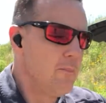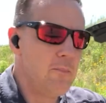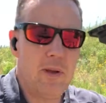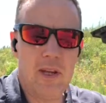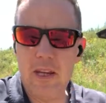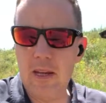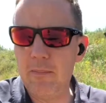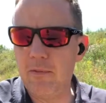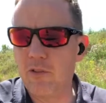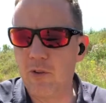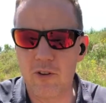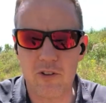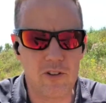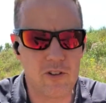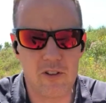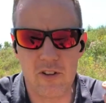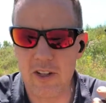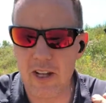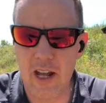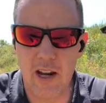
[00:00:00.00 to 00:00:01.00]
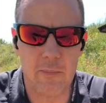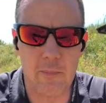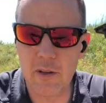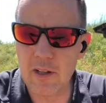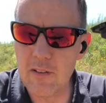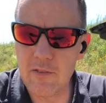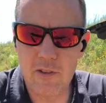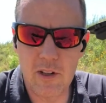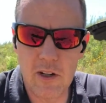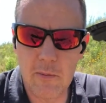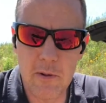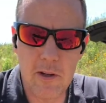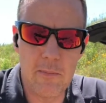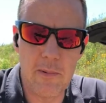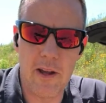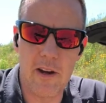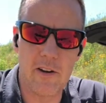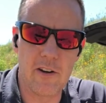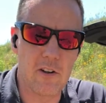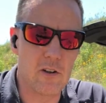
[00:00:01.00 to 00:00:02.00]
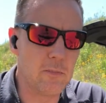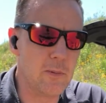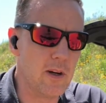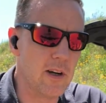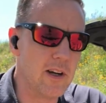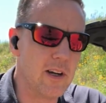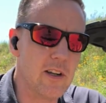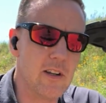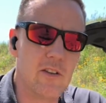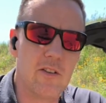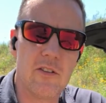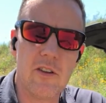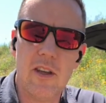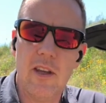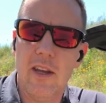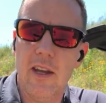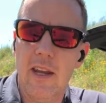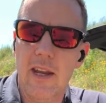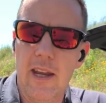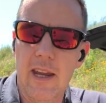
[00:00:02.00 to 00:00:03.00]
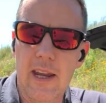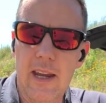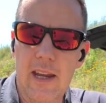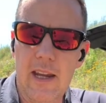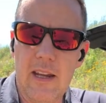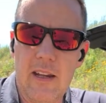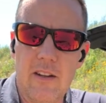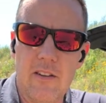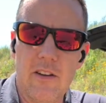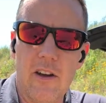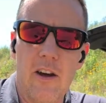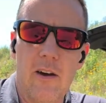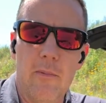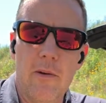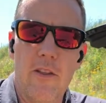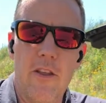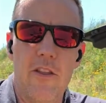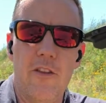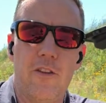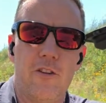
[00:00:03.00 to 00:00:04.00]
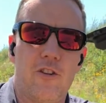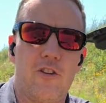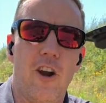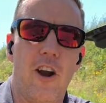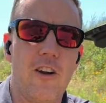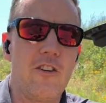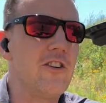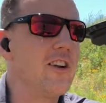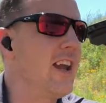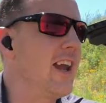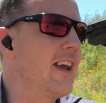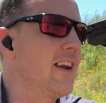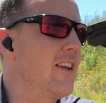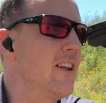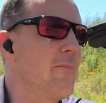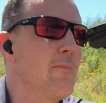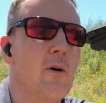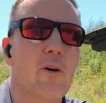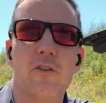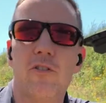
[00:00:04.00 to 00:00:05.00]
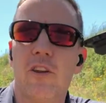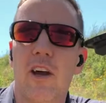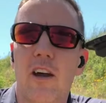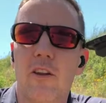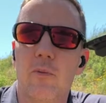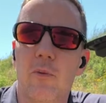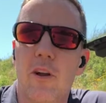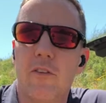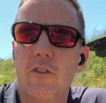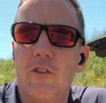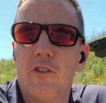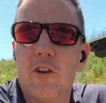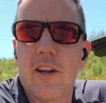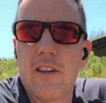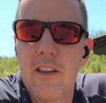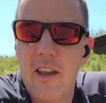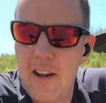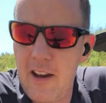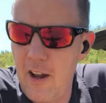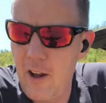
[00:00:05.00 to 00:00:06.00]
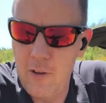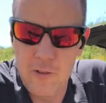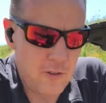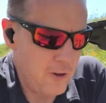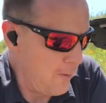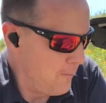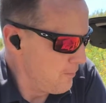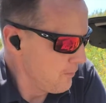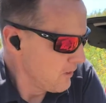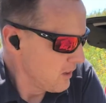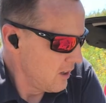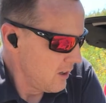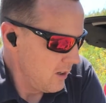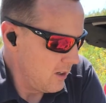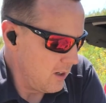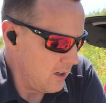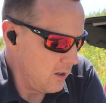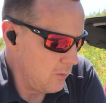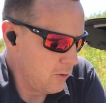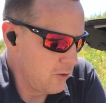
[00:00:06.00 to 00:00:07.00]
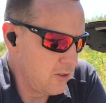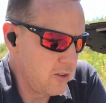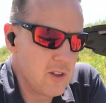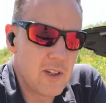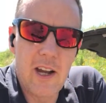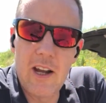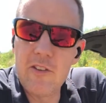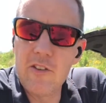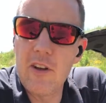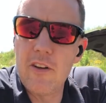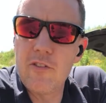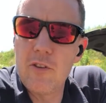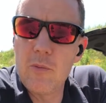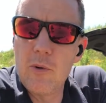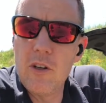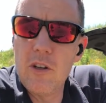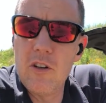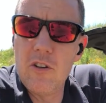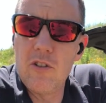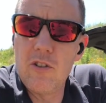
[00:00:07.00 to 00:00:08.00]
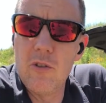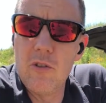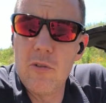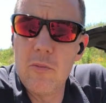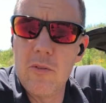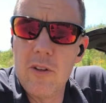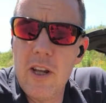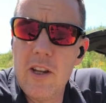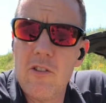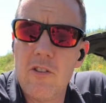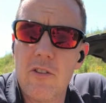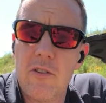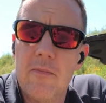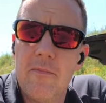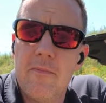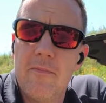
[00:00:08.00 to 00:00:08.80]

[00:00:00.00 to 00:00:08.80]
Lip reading: peeps, which you gotta believe is gonna be a better experience. And then this charging handle on both sides, we'll have to check that out. So we'll see you guys after we shoot some stages.